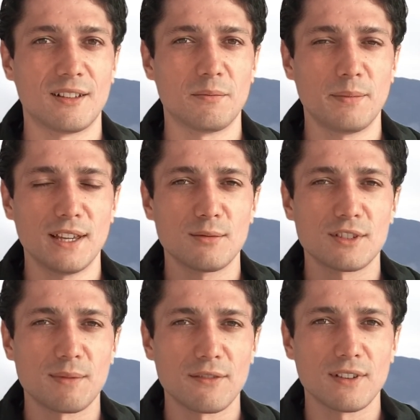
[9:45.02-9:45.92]
Best wish,
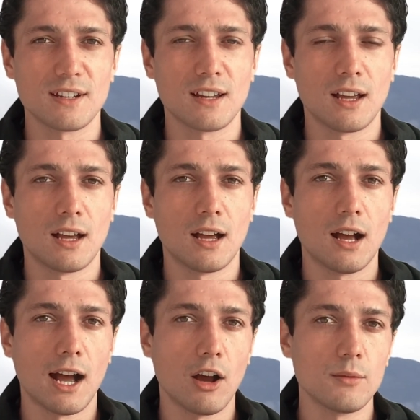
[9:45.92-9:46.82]
my friend. I
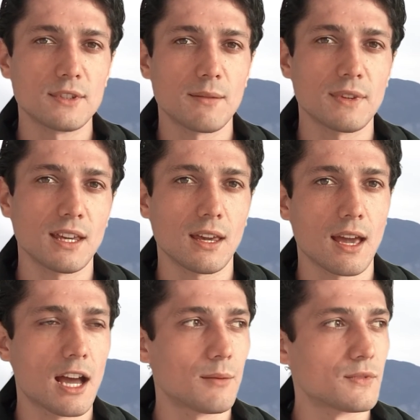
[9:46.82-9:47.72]
hope something here
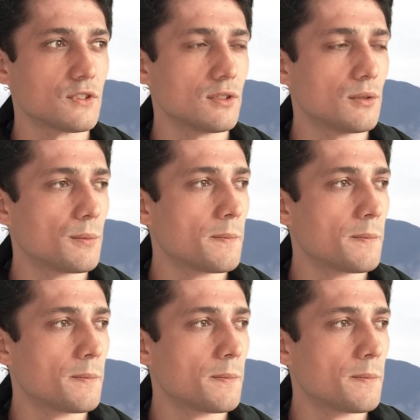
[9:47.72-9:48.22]
helps you.